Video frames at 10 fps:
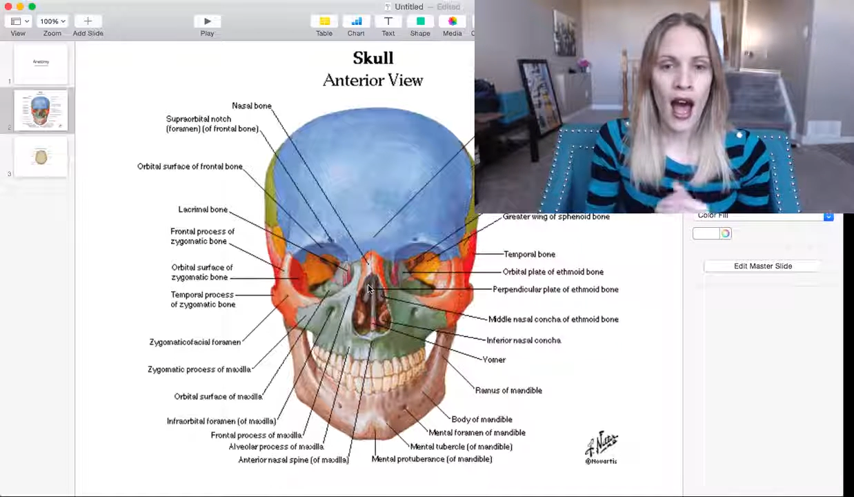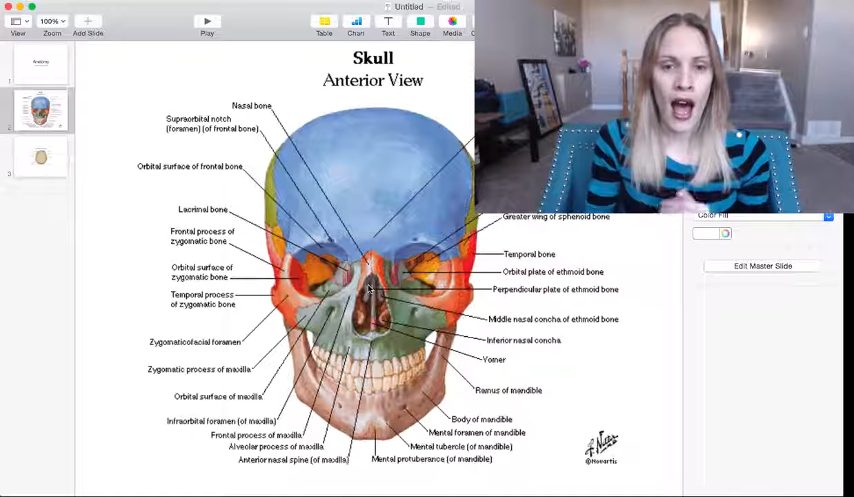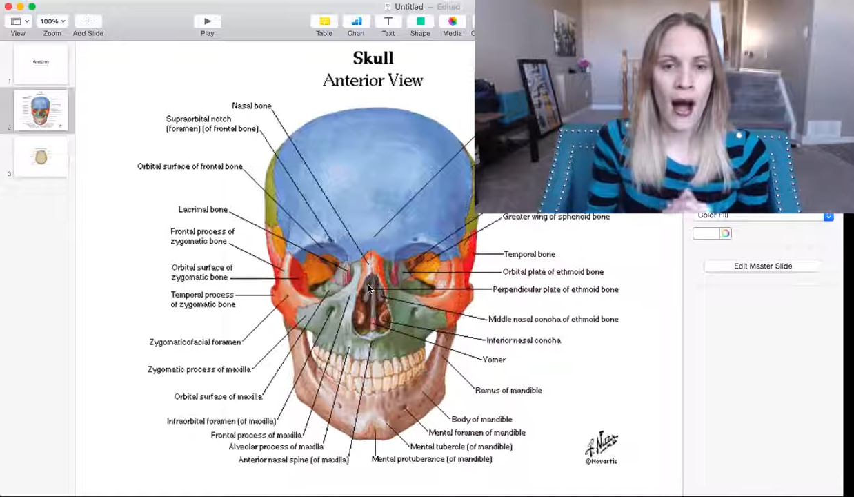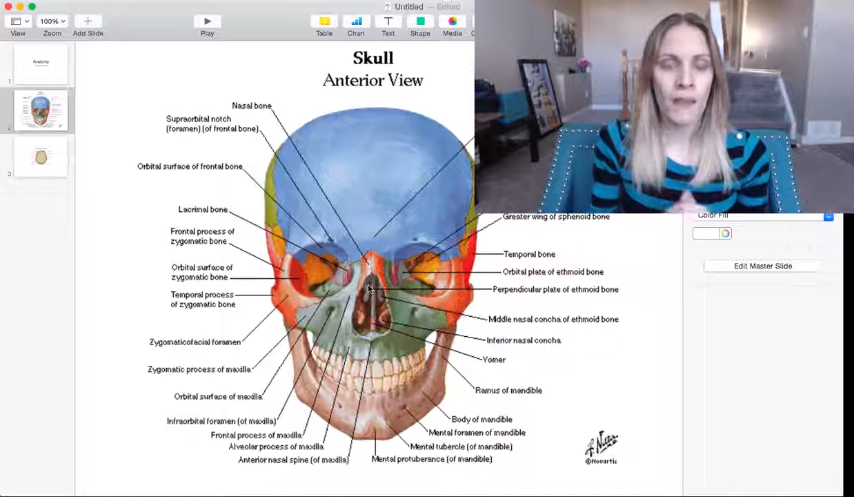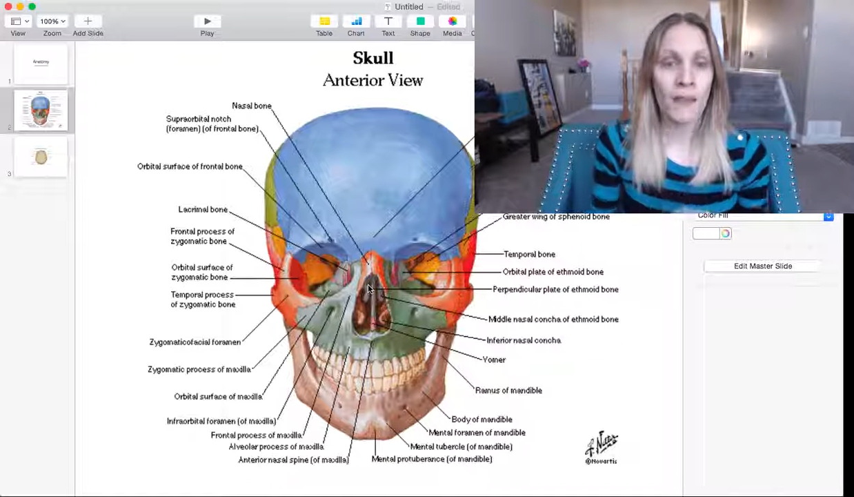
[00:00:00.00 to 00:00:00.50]

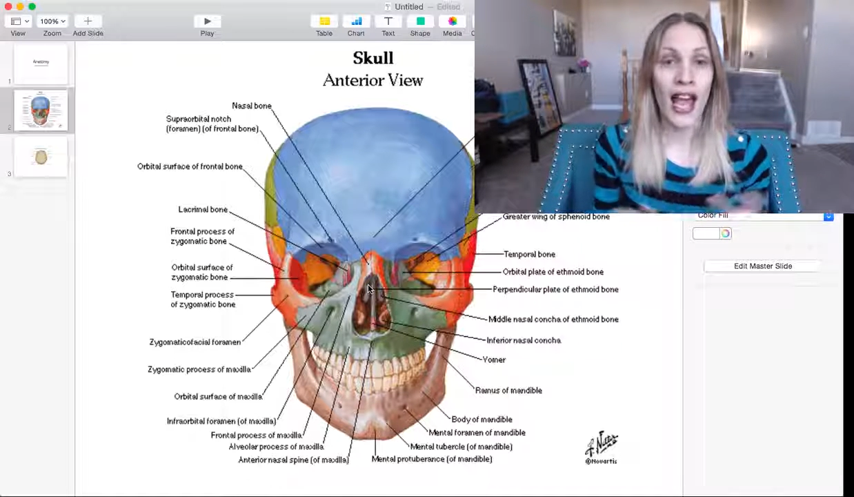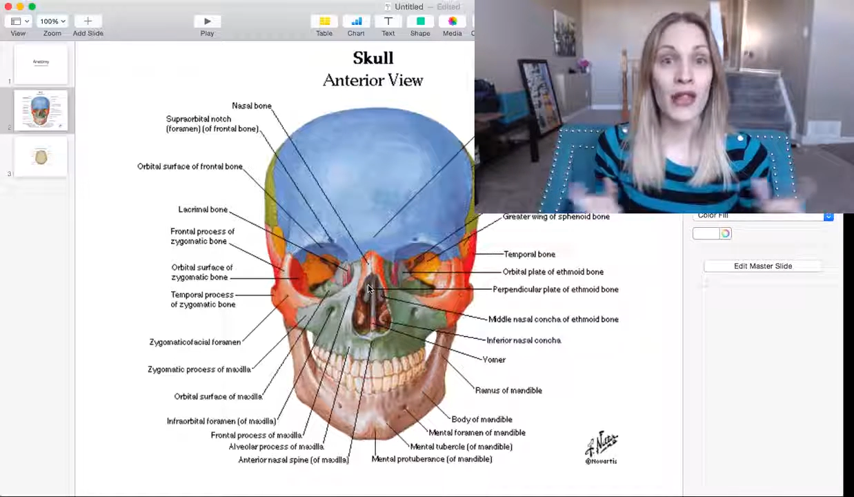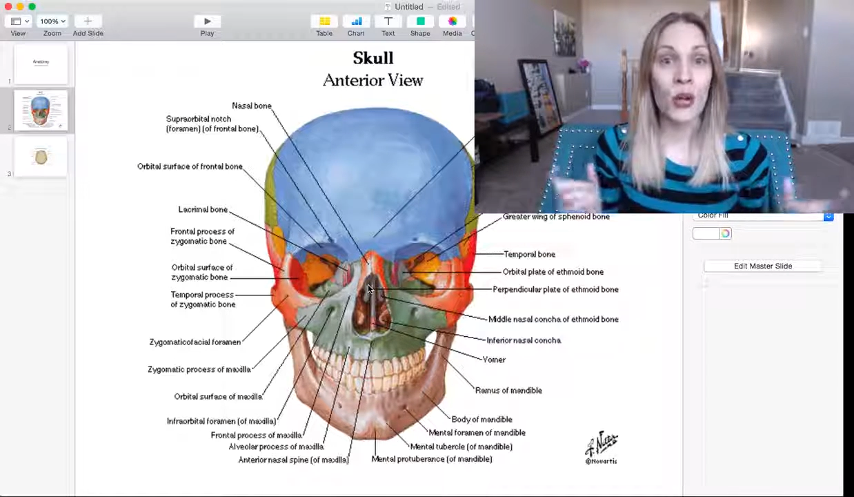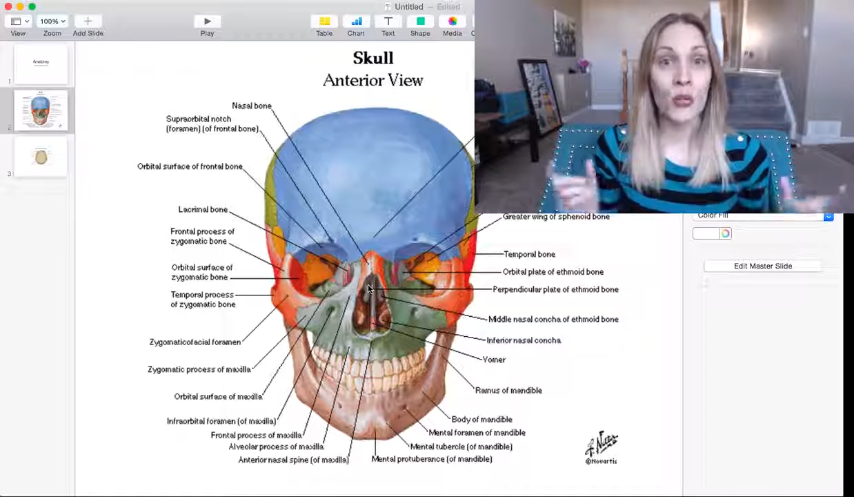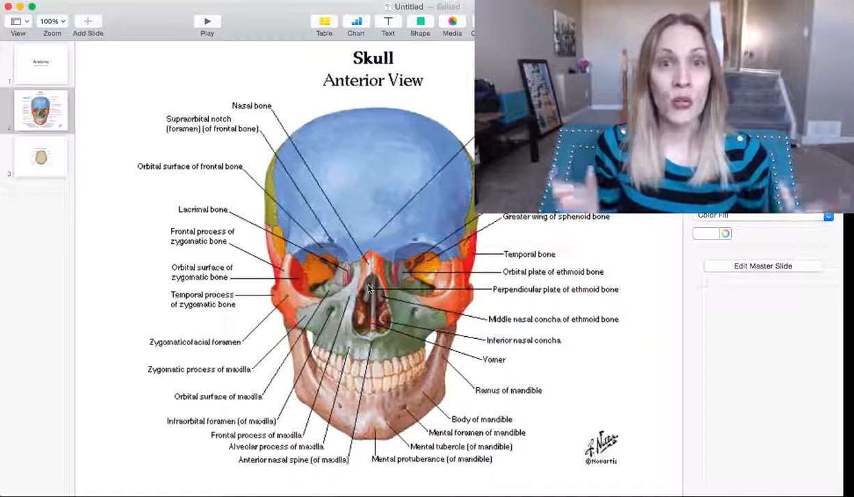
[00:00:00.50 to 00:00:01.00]

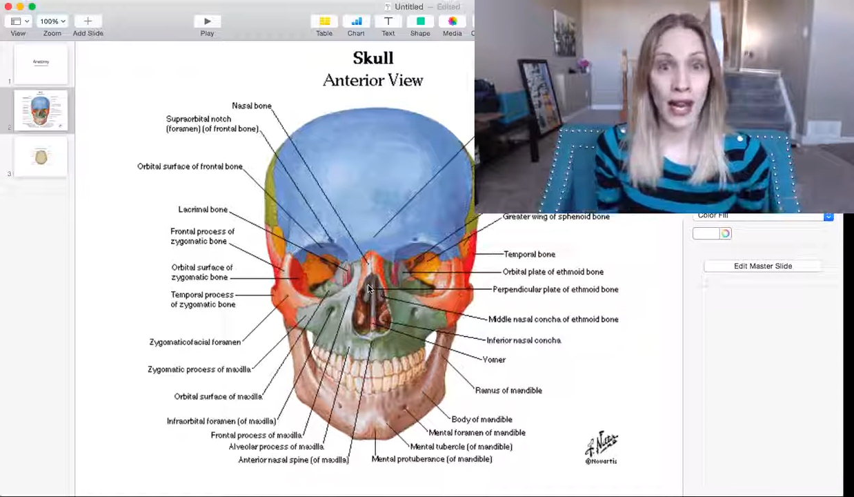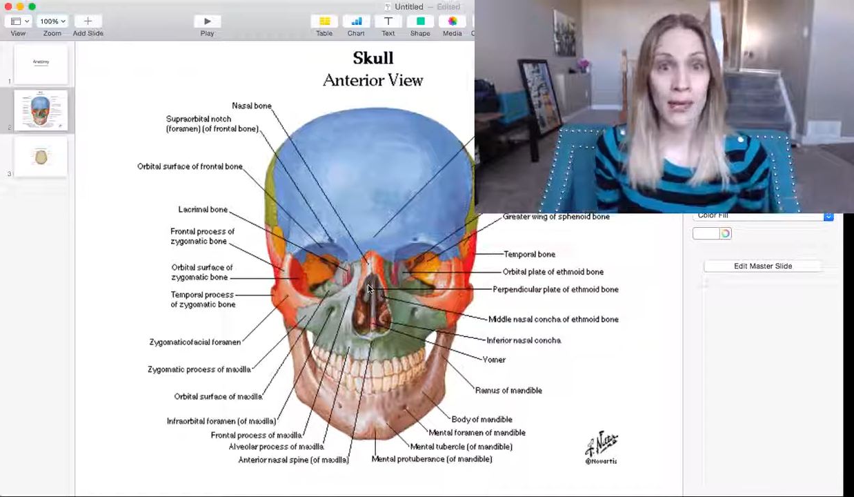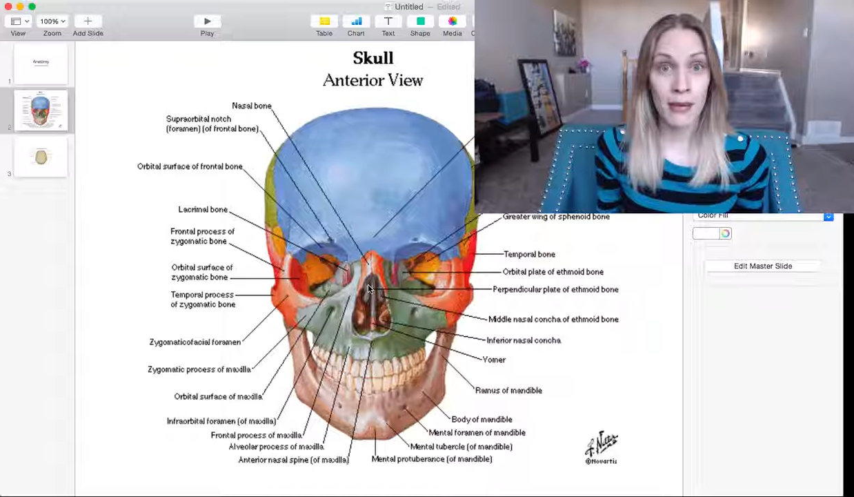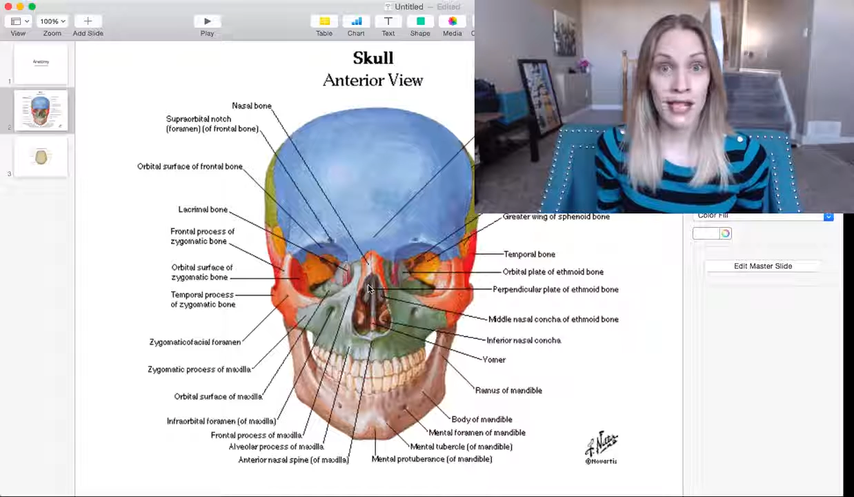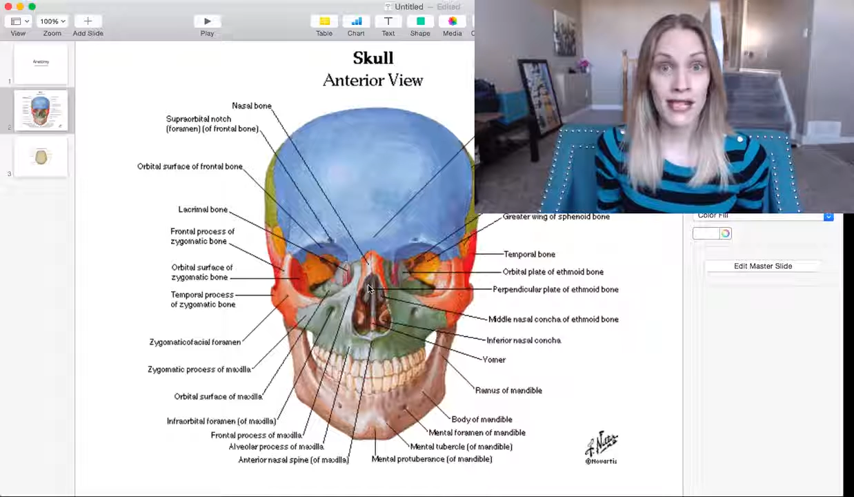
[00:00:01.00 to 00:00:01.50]
And the
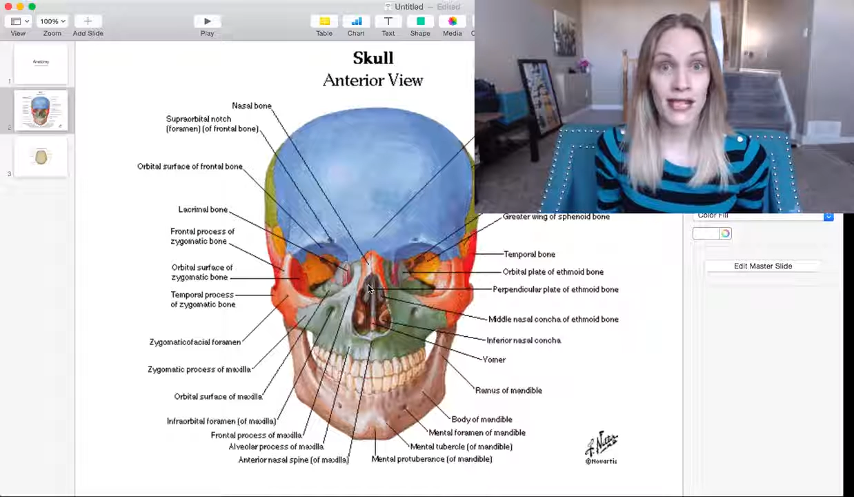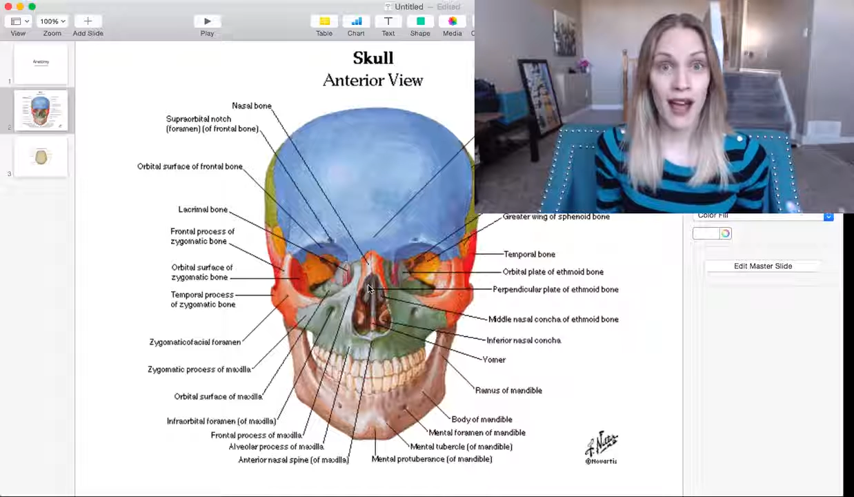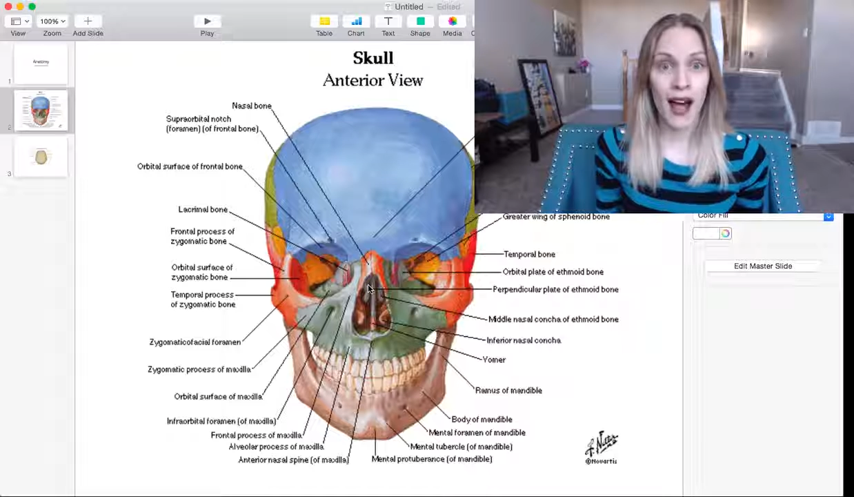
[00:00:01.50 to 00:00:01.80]
ramus